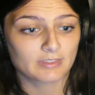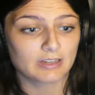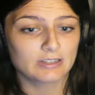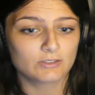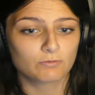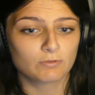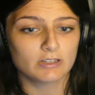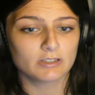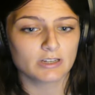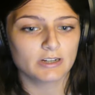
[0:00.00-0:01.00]
It's
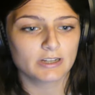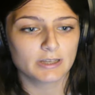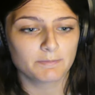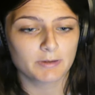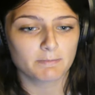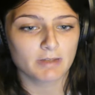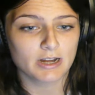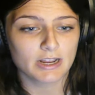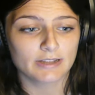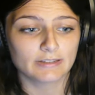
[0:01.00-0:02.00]
risky to keep your
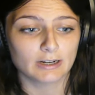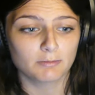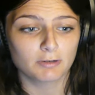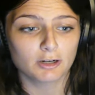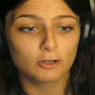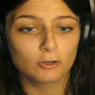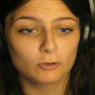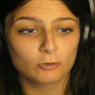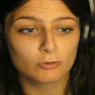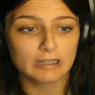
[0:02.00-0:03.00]
money in there,
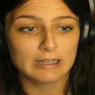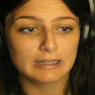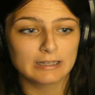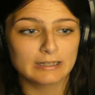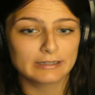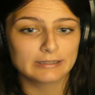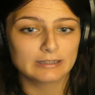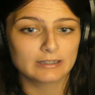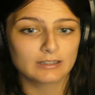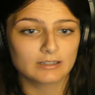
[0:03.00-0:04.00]
bro. Like,
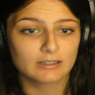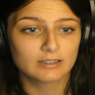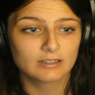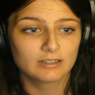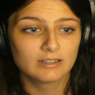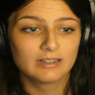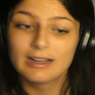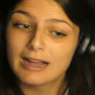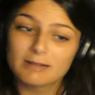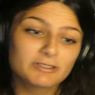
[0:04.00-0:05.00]

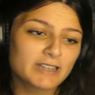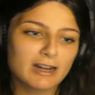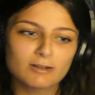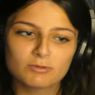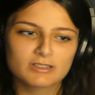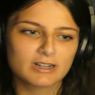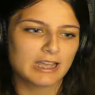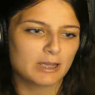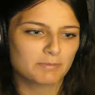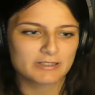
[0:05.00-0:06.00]
I'm scared what's gonna
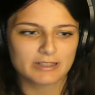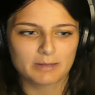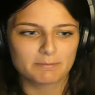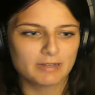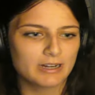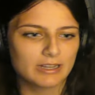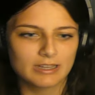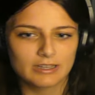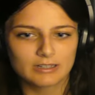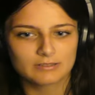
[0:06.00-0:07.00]
happen to that
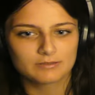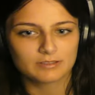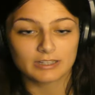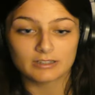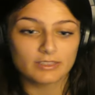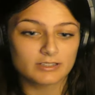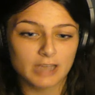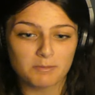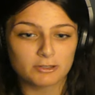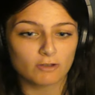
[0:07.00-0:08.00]
money. Like, nothing's
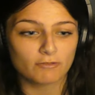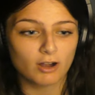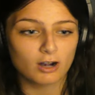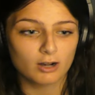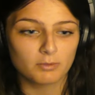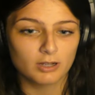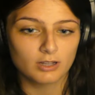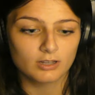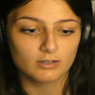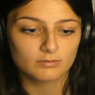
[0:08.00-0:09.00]
happened so far,
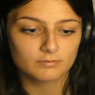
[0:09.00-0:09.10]
but...